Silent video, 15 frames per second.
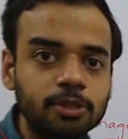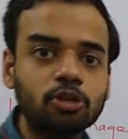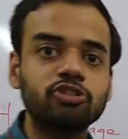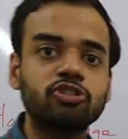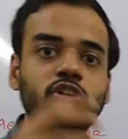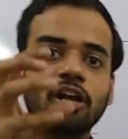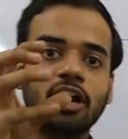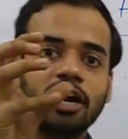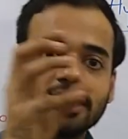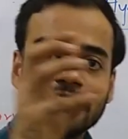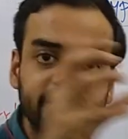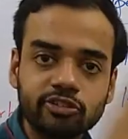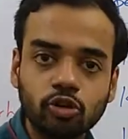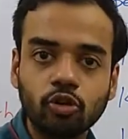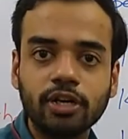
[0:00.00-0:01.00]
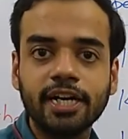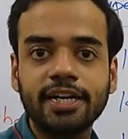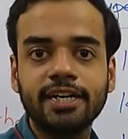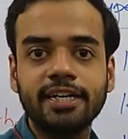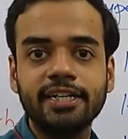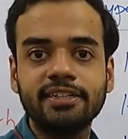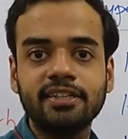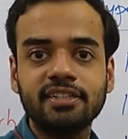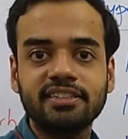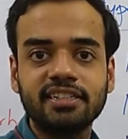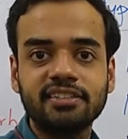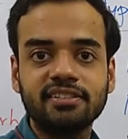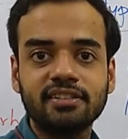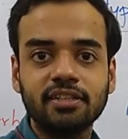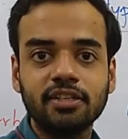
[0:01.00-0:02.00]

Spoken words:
because your heart is located in the chest.